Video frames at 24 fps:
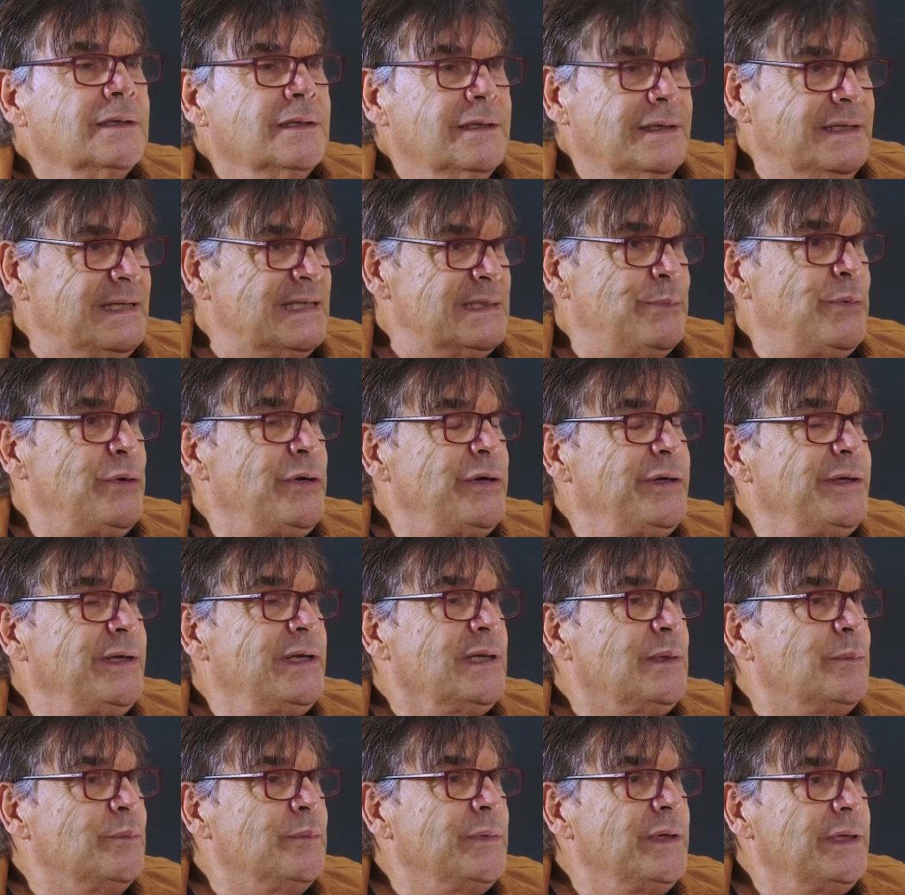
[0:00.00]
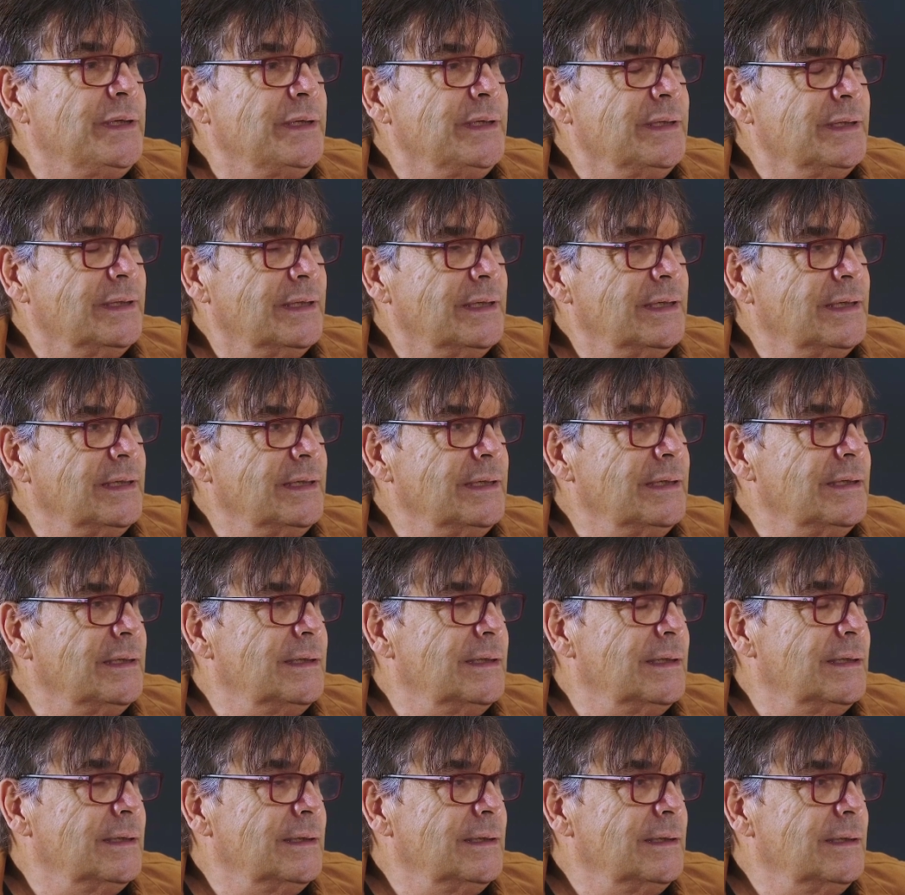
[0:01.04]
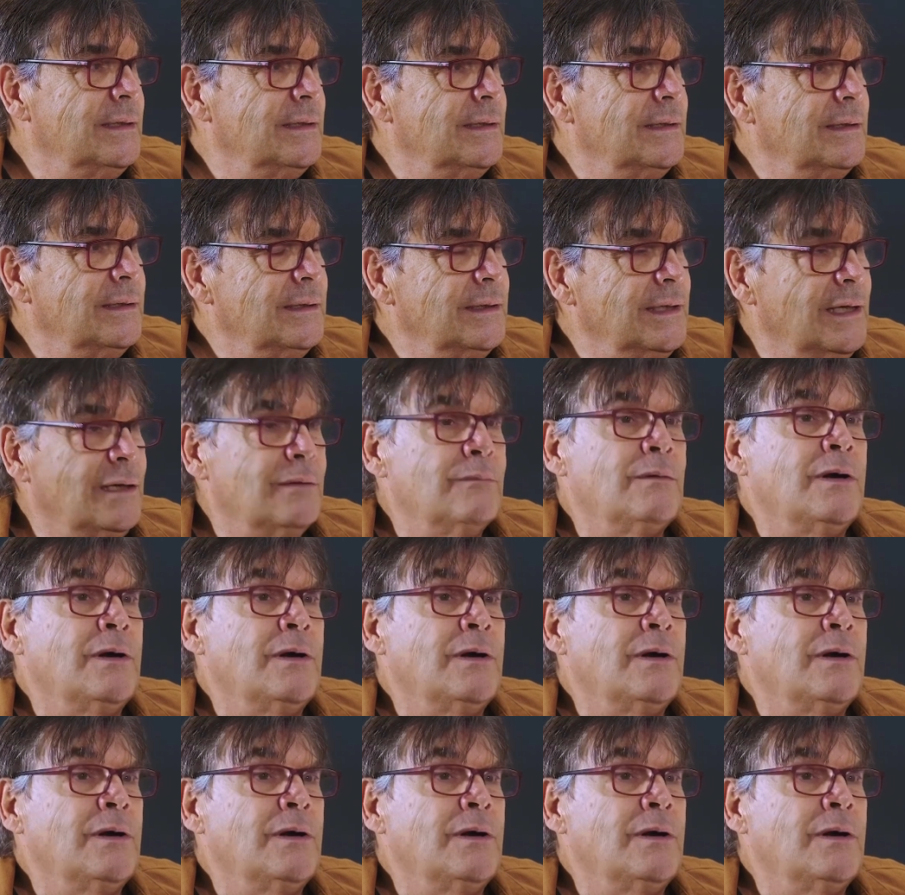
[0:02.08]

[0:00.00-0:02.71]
inspired me. And now